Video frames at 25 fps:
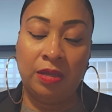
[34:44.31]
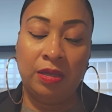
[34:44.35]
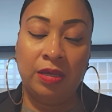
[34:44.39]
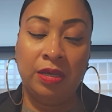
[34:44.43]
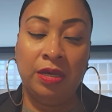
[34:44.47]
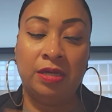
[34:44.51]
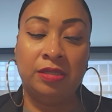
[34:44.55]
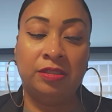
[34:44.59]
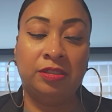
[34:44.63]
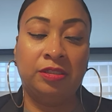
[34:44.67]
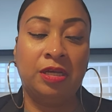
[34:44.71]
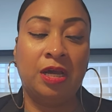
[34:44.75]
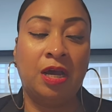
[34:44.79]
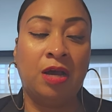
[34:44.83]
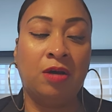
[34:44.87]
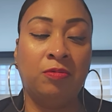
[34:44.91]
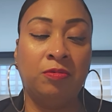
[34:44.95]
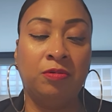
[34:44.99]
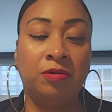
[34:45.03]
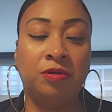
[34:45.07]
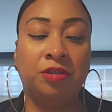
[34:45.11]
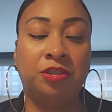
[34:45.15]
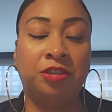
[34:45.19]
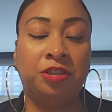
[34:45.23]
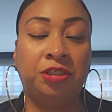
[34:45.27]
Yes,
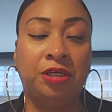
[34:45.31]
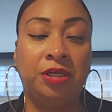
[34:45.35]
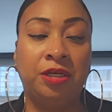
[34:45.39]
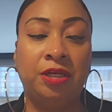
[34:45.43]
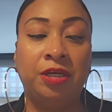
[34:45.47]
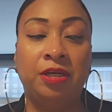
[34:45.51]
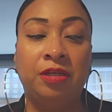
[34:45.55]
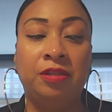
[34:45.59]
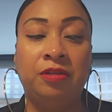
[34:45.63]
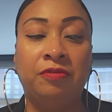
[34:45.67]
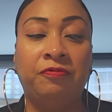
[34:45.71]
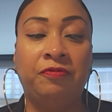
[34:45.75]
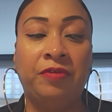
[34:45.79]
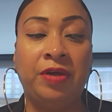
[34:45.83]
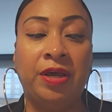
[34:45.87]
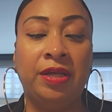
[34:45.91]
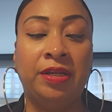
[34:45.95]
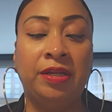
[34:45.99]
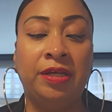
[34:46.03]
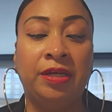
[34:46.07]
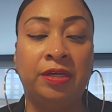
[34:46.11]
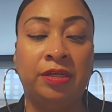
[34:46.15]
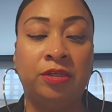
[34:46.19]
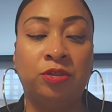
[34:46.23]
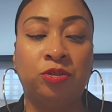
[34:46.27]
Tower. Shit hitting the
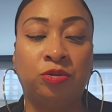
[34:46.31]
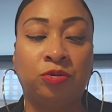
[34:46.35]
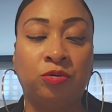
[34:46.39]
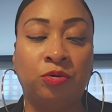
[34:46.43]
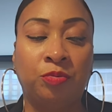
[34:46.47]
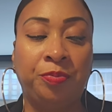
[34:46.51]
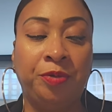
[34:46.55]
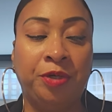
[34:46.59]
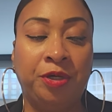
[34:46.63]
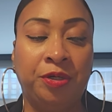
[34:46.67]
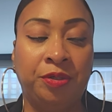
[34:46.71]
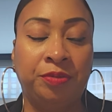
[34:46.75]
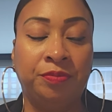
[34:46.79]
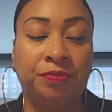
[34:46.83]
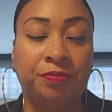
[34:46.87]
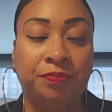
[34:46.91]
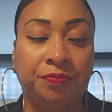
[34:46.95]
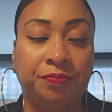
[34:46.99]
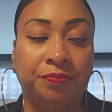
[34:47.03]
fan here, Scorpio.